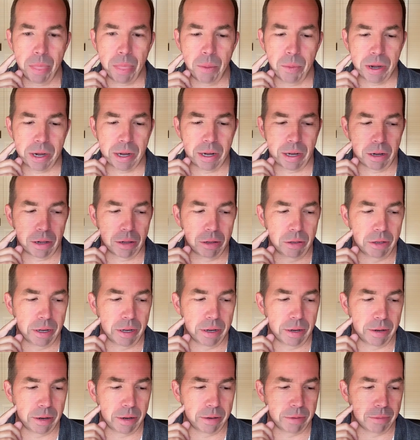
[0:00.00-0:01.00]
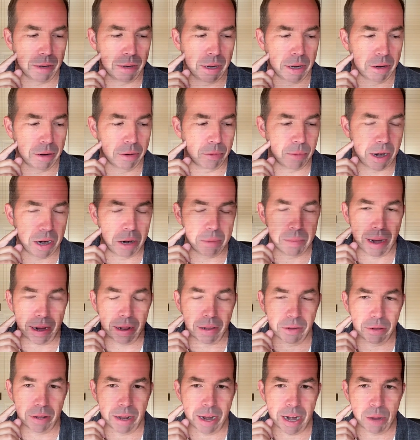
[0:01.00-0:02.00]
we can include it in, in RenderMan
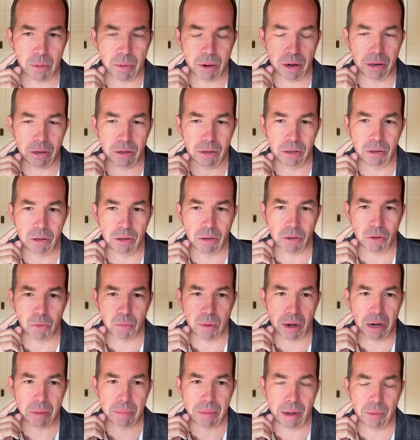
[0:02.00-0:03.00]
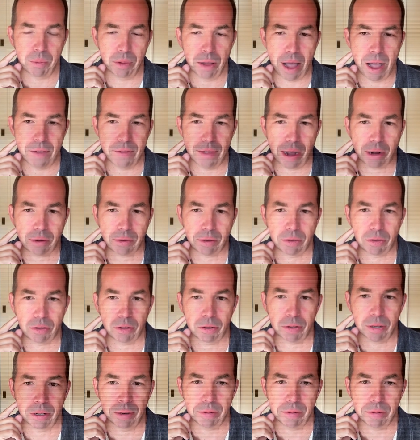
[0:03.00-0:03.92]
so that anyone who uses RenderMan will have access to it.